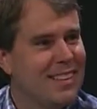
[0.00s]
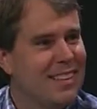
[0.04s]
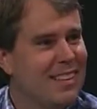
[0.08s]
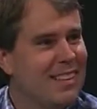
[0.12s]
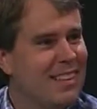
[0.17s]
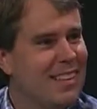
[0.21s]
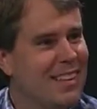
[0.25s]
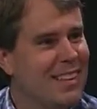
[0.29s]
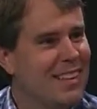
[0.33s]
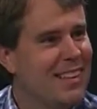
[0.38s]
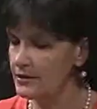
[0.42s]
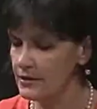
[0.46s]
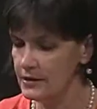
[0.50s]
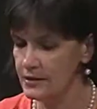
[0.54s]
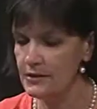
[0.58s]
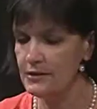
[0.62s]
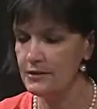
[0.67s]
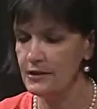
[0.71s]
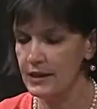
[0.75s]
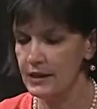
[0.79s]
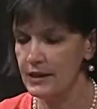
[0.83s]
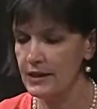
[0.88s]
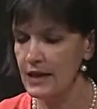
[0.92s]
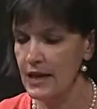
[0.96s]
Okay.
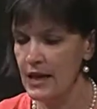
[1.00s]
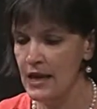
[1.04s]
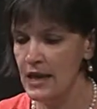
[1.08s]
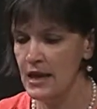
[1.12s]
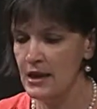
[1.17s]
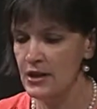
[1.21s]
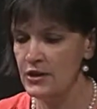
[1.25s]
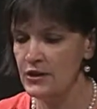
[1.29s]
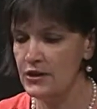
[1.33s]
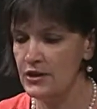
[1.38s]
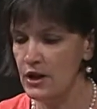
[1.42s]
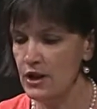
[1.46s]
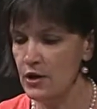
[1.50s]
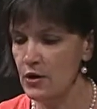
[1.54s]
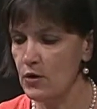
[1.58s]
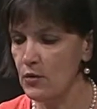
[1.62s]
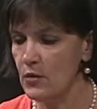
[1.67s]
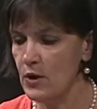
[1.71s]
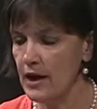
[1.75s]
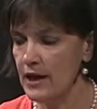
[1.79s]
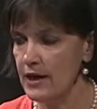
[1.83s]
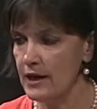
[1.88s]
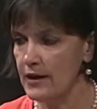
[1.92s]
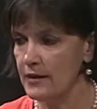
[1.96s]
Okay. So,
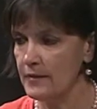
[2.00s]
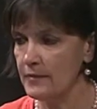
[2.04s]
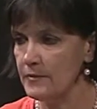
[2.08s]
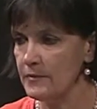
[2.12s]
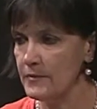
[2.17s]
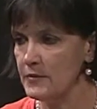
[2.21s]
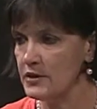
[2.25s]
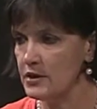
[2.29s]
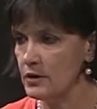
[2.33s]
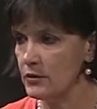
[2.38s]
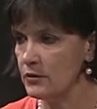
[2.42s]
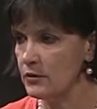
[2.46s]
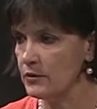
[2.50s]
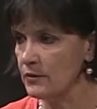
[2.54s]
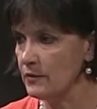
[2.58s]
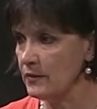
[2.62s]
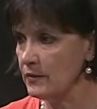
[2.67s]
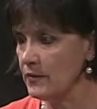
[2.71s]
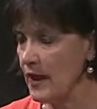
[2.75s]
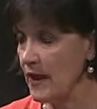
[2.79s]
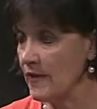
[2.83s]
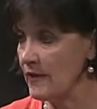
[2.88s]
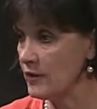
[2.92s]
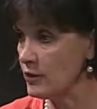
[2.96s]
um, so you
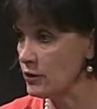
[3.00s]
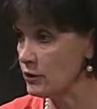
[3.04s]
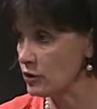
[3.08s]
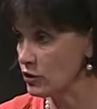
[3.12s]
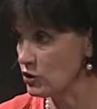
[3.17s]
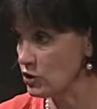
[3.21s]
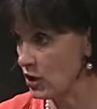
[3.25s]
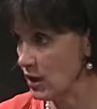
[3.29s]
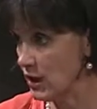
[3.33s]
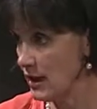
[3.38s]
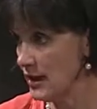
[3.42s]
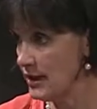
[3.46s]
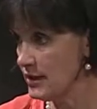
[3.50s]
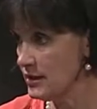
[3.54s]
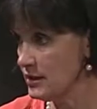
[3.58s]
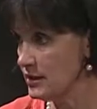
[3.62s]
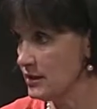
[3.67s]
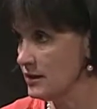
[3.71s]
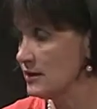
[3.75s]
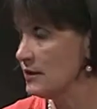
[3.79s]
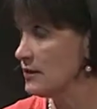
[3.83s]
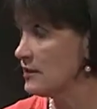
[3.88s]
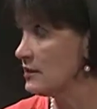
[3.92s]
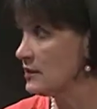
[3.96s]
and then you shot
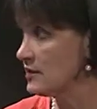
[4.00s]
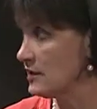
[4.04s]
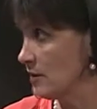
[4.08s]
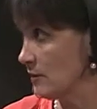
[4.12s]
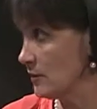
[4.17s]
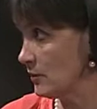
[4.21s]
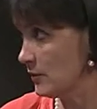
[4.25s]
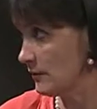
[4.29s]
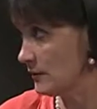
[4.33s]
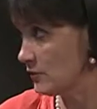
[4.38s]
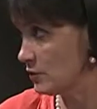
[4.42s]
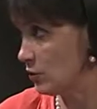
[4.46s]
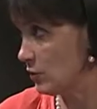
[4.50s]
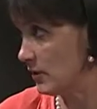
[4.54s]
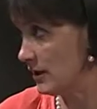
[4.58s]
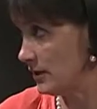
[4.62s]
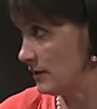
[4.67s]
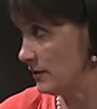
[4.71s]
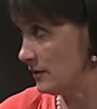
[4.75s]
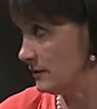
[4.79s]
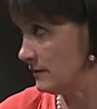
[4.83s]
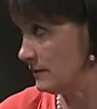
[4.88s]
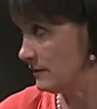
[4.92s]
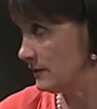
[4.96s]
summer of
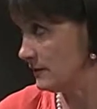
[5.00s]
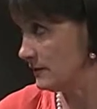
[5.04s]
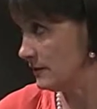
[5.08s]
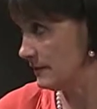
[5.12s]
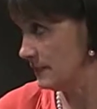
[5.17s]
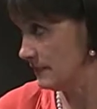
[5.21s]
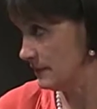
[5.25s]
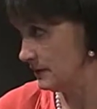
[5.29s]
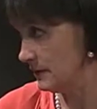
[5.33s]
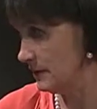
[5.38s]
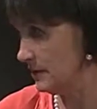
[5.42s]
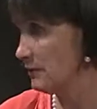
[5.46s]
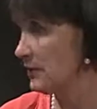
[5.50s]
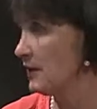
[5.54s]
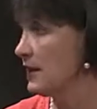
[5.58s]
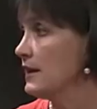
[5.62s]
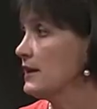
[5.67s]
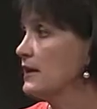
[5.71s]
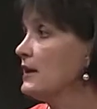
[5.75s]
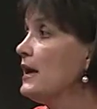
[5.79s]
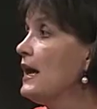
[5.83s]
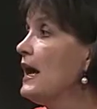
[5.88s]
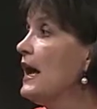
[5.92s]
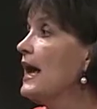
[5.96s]
twelve. Yes.
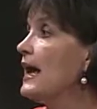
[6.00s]
Okay.